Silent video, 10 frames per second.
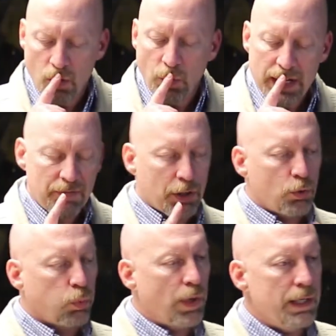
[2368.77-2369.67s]
we have a
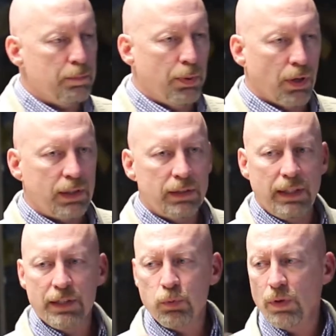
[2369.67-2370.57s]
great book,
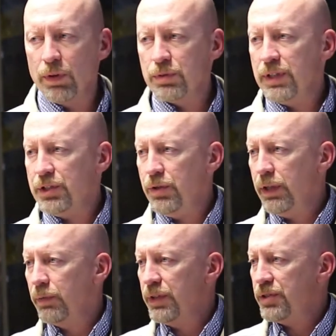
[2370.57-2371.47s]
and it's one of those that you
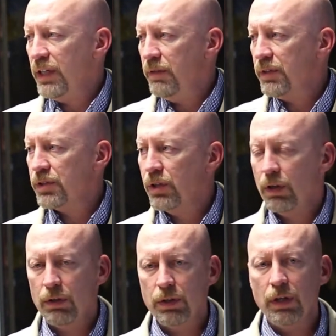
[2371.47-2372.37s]
can receive. It's
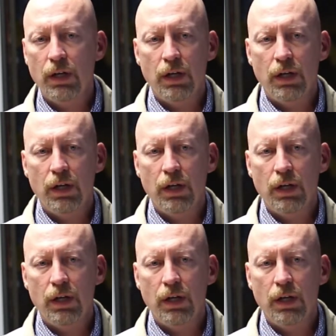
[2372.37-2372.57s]
called,